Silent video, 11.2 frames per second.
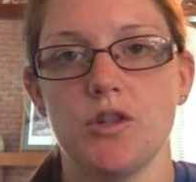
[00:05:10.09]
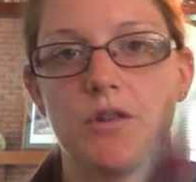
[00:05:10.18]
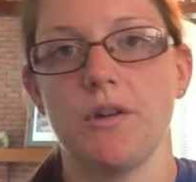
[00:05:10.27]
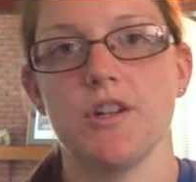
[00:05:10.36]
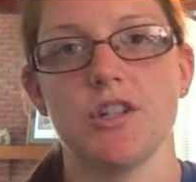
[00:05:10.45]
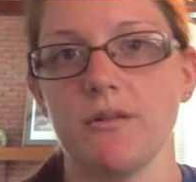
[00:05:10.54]

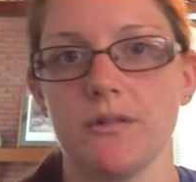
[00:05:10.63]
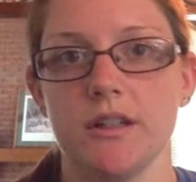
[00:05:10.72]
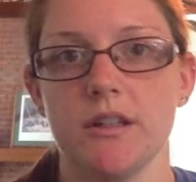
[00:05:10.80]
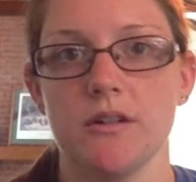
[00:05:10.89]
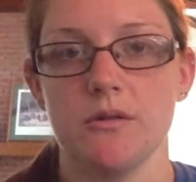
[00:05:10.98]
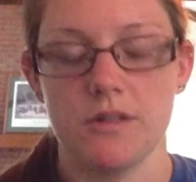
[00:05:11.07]
generation. I don't really
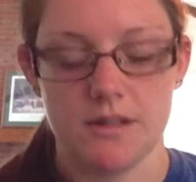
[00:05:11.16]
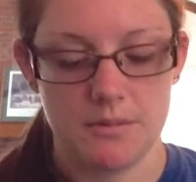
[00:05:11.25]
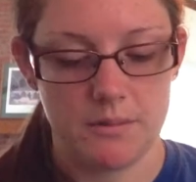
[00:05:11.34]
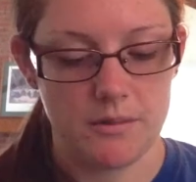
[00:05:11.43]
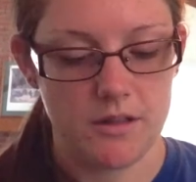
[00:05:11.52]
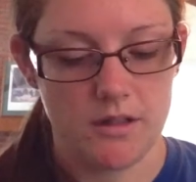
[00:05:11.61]
know who these
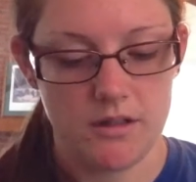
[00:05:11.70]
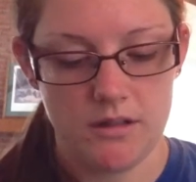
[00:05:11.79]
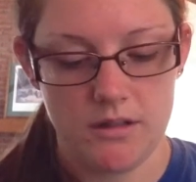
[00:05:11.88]
people are.